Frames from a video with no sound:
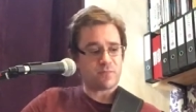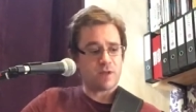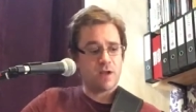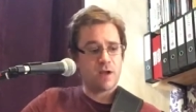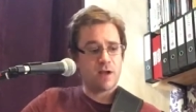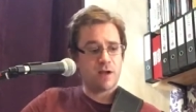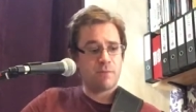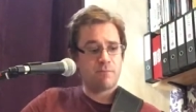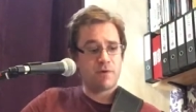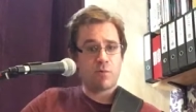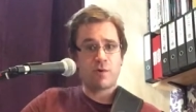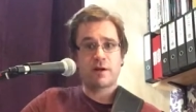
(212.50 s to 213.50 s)

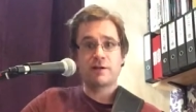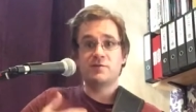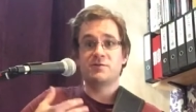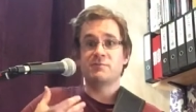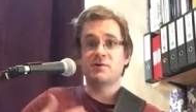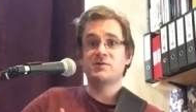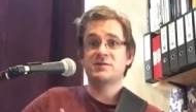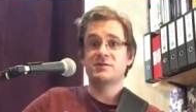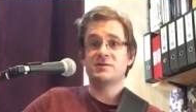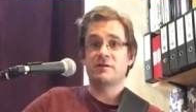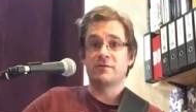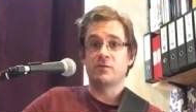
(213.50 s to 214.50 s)
But what I use most
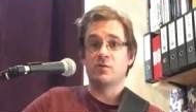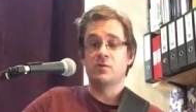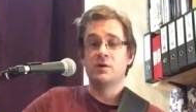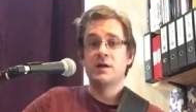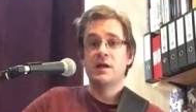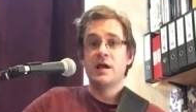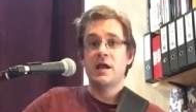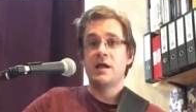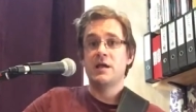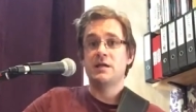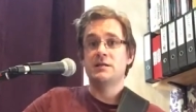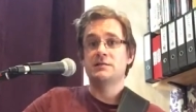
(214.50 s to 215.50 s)
of all
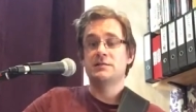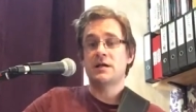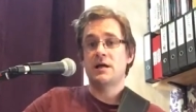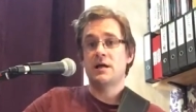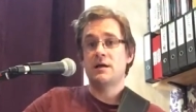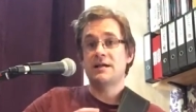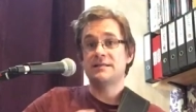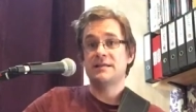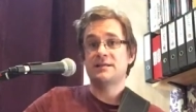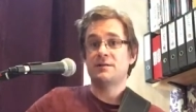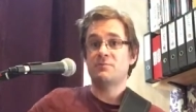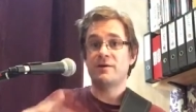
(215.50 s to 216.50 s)
is a
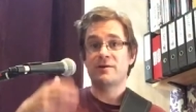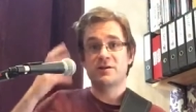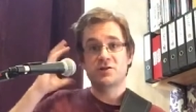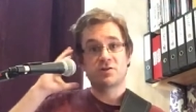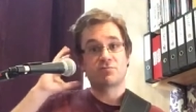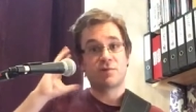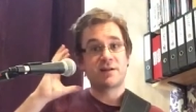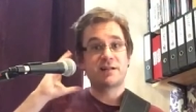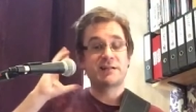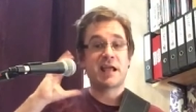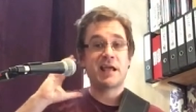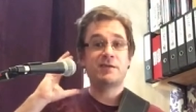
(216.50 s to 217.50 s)
setup where I can just run
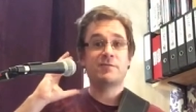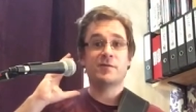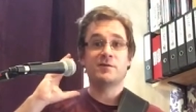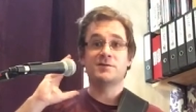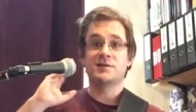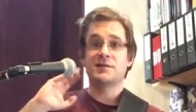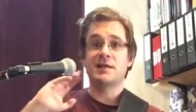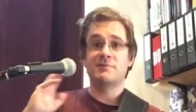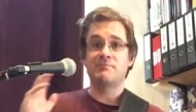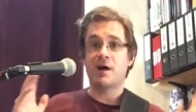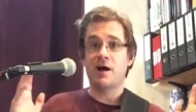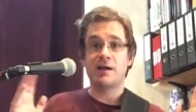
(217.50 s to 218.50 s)
into headphones, and
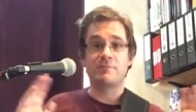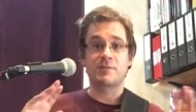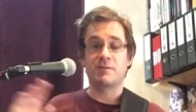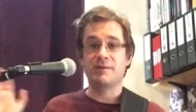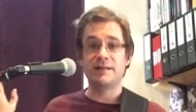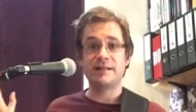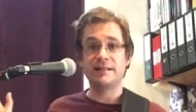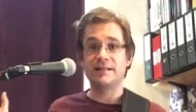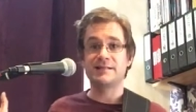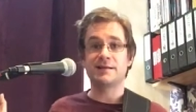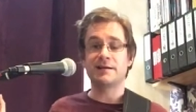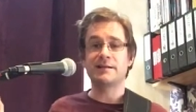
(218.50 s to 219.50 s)
then I am completely
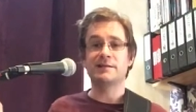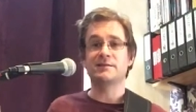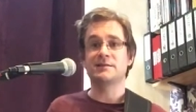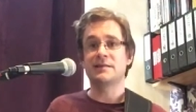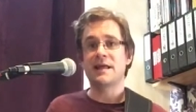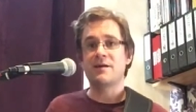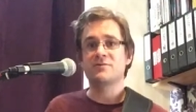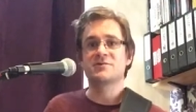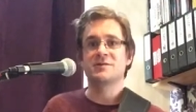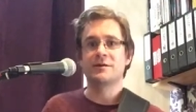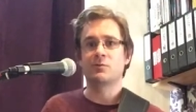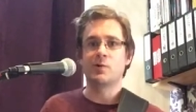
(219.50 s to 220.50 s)
silent to the
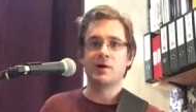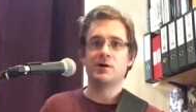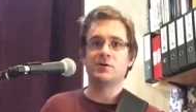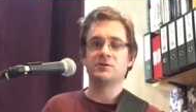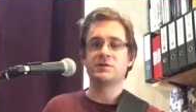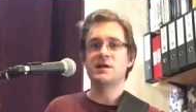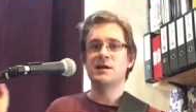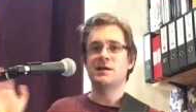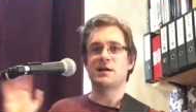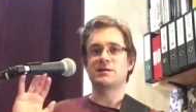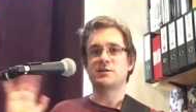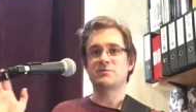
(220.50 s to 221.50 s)
outside world, and
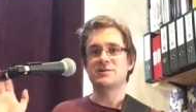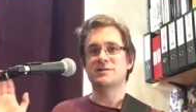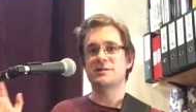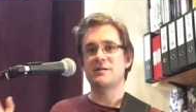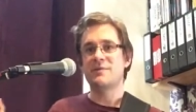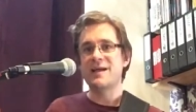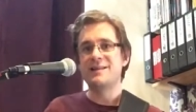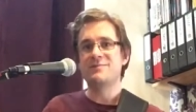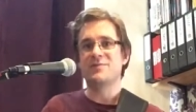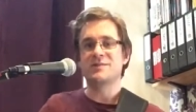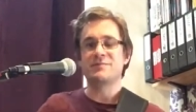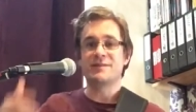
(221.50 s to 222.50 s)
I don't disturb
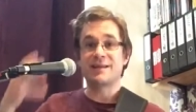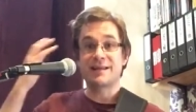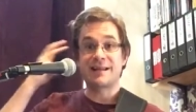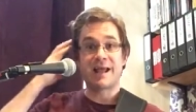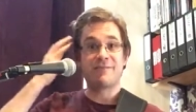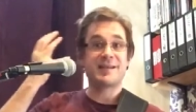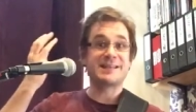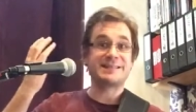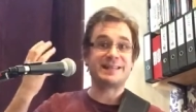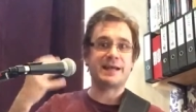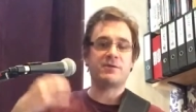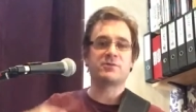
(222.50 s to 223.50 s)
anybody, but I can have it as
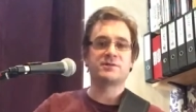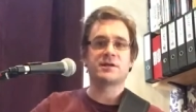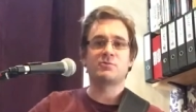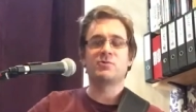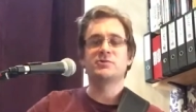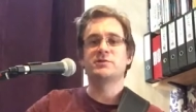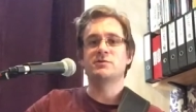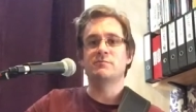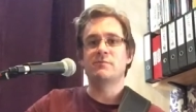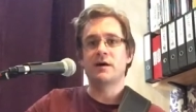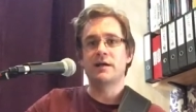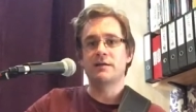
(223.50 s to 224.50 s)
loud as I want to
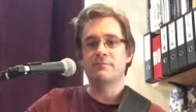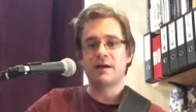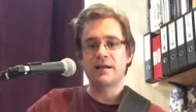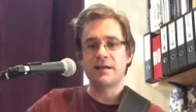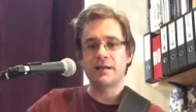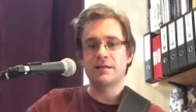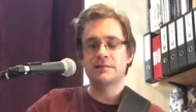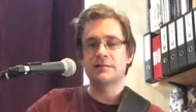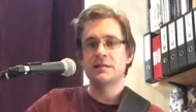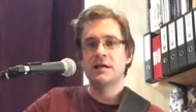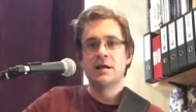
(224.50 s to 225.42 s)
in my ears.